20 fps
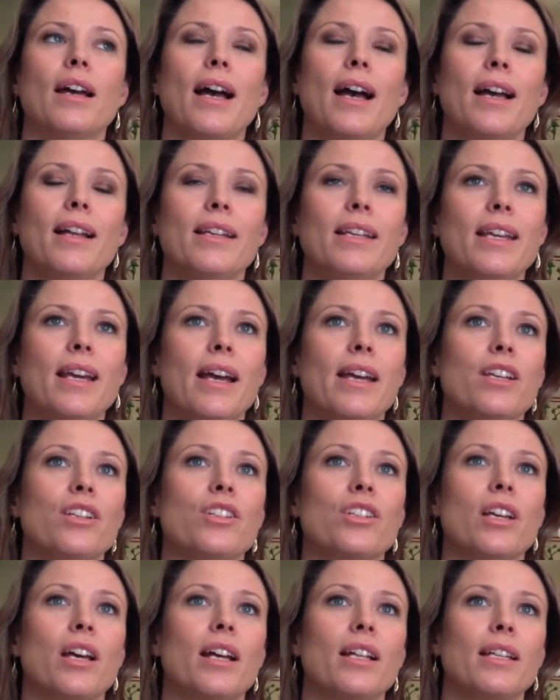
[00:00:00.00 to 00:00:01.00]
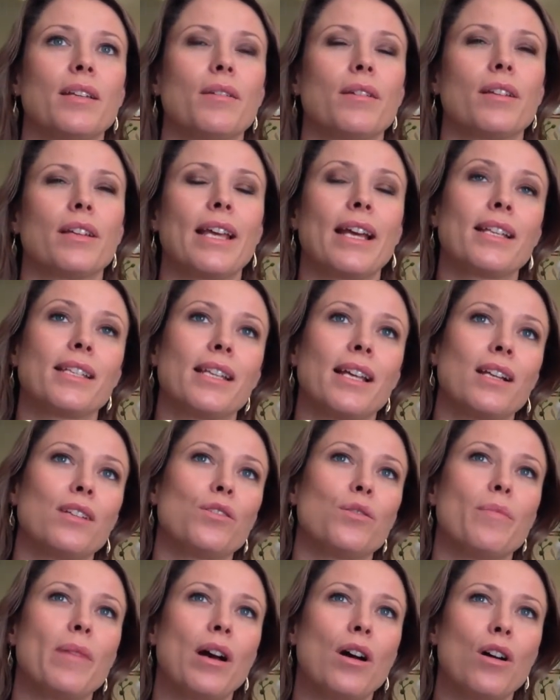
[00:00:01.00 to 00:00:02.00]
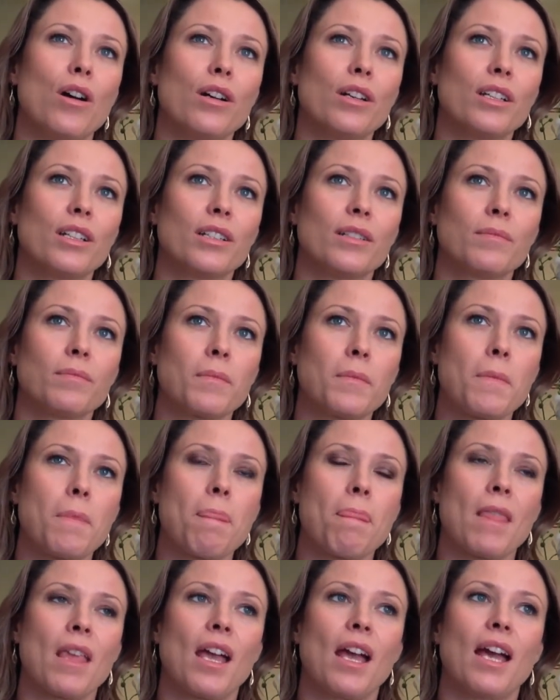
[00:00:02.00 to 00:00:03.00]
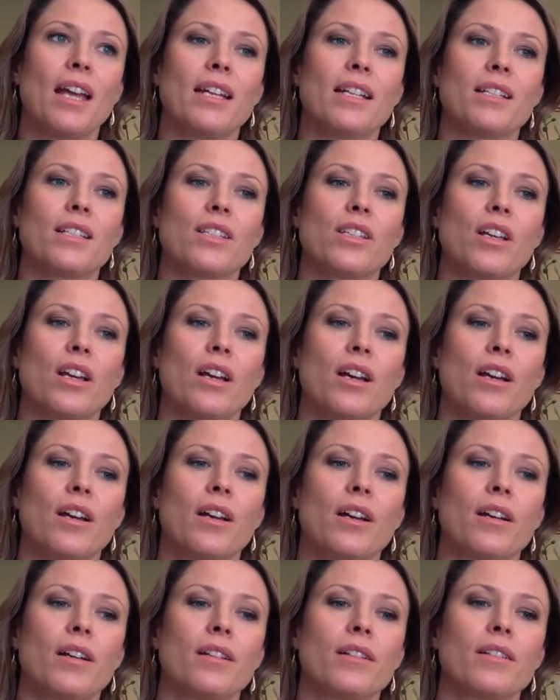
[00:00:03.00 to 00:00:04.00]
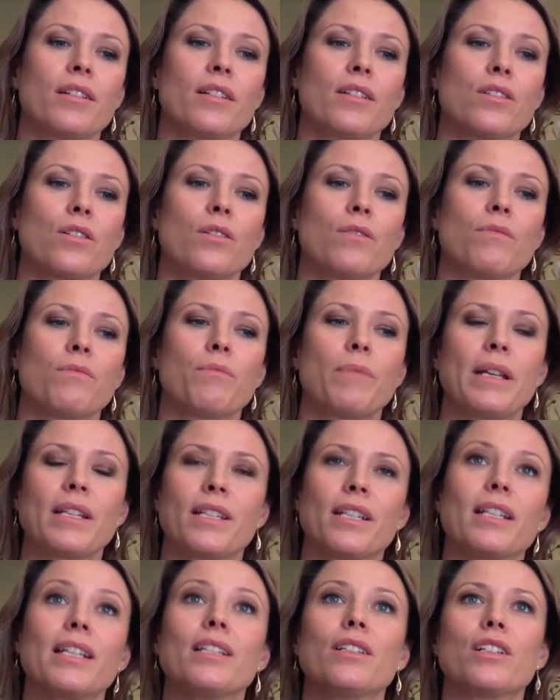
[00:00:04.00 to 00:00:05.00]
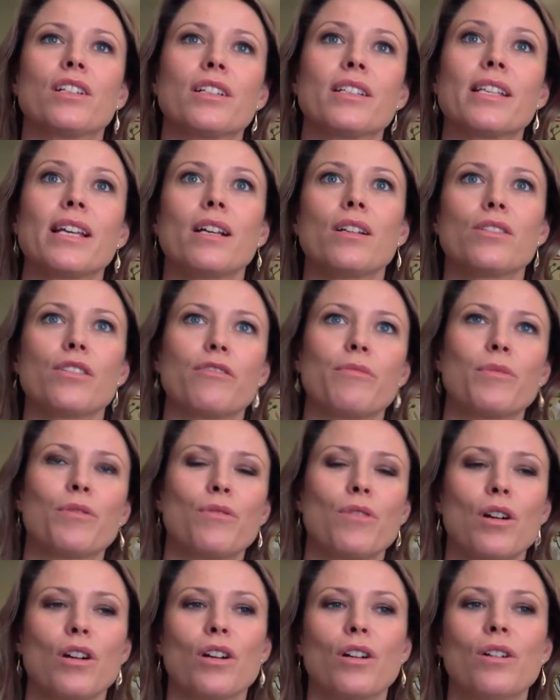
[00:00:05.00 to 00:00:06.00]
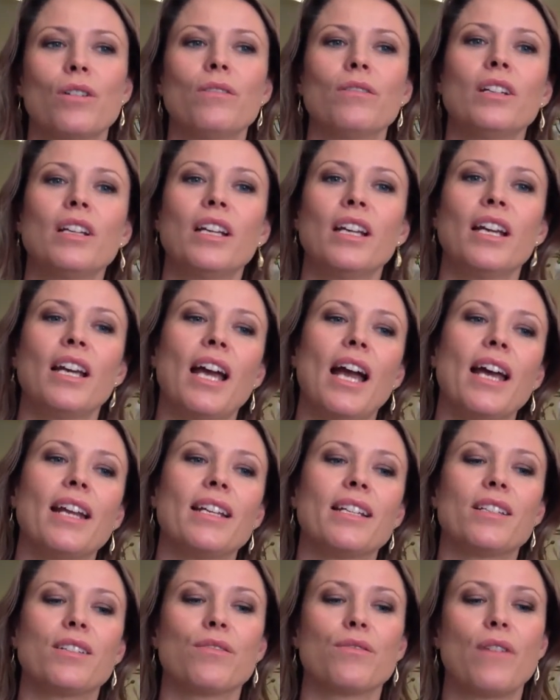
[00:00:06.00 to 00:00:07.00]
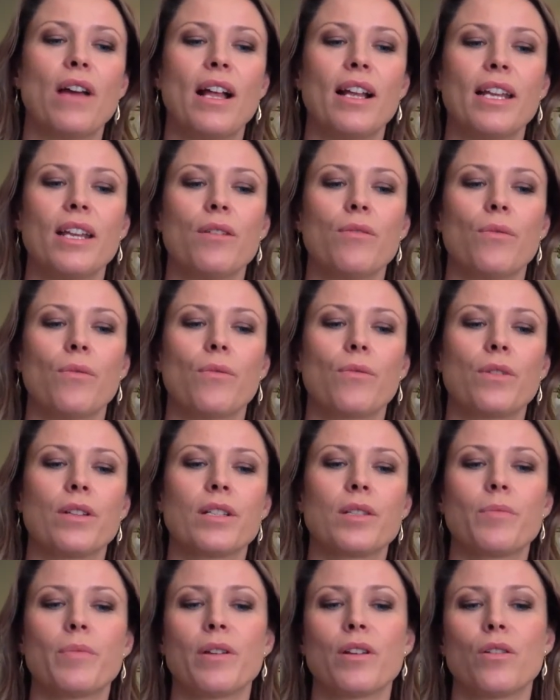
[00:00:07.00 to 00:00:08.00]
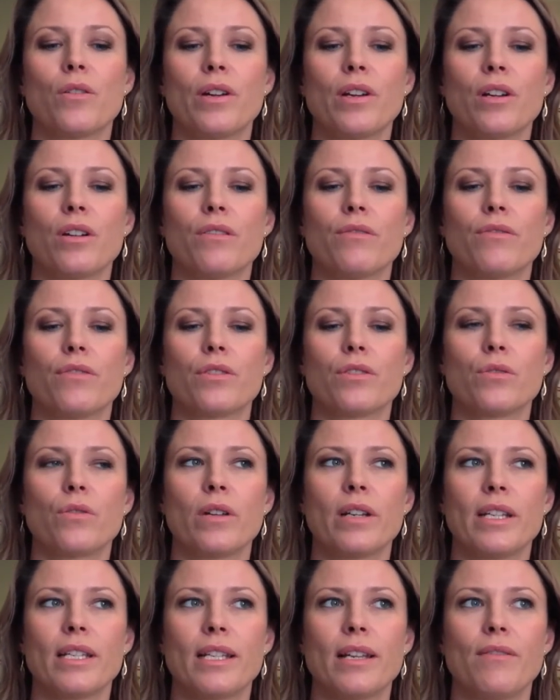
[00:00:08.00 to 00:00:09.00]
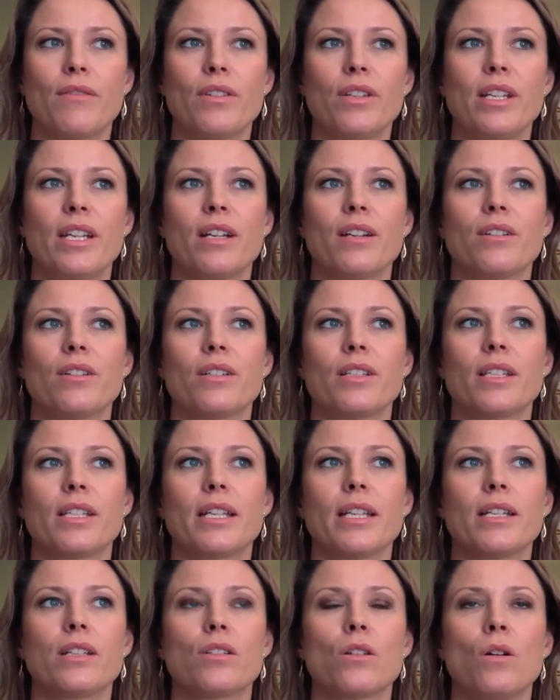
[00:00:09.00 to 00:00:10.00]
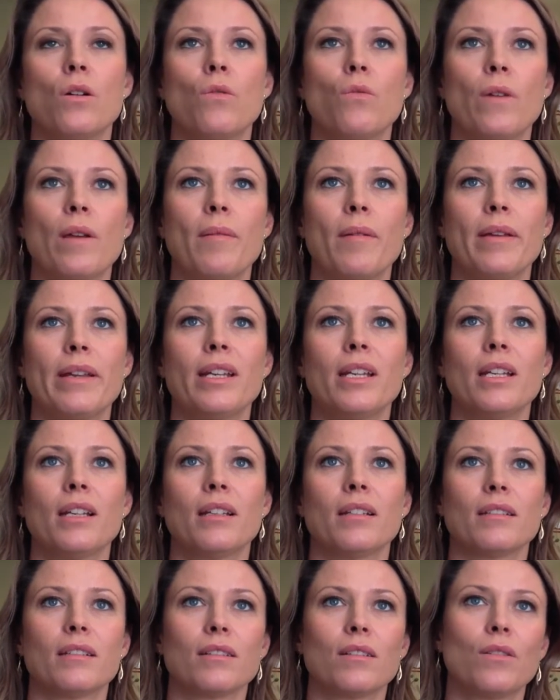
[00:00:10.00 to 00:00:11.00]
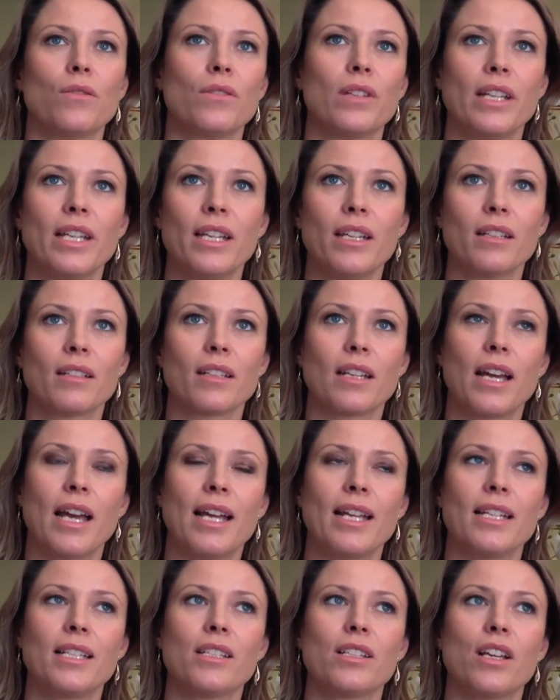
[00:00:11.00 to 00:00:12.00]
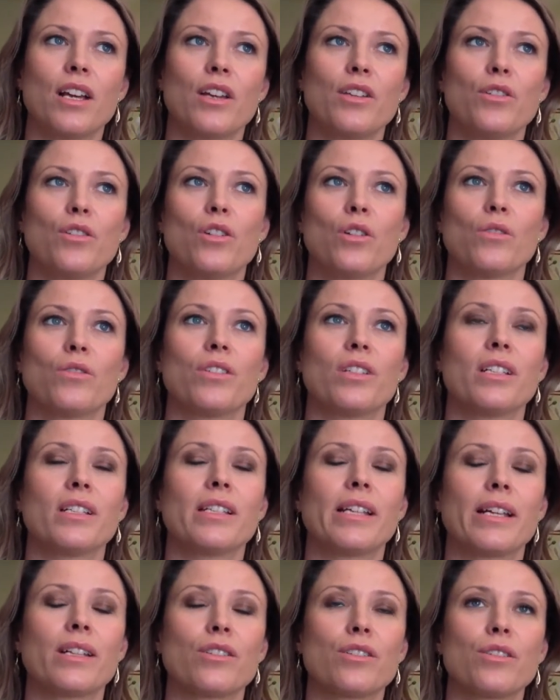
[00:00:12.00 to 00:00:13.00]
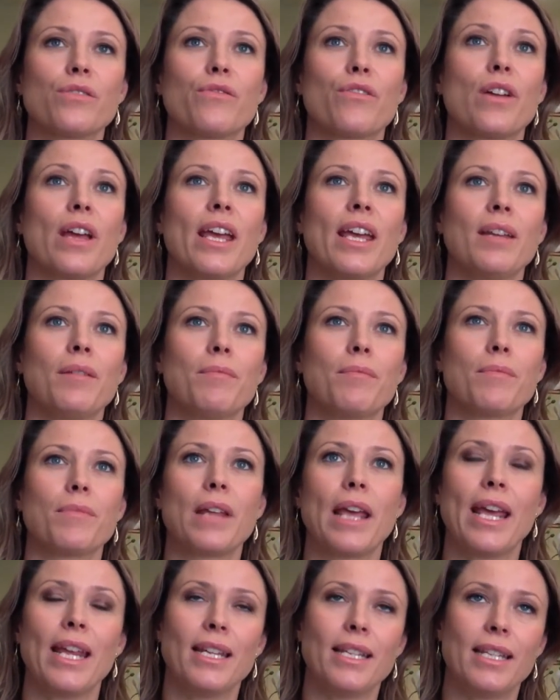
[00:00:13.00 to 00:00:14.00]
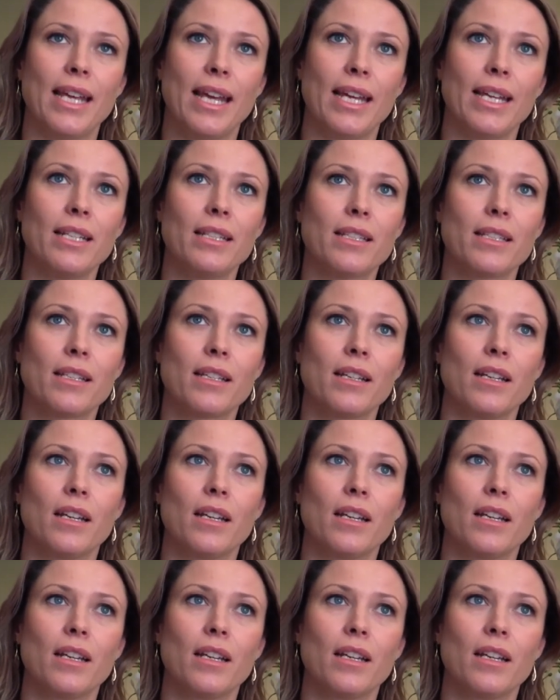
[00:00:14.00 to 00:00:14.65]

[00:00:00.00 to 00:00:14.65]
Rali Aïcha des Gazelles du Maroc, and it's called basically the gazelles of Morocco, and it's a rally that's been going on for 27 years. It's all women only, and you go to the desert for eight days,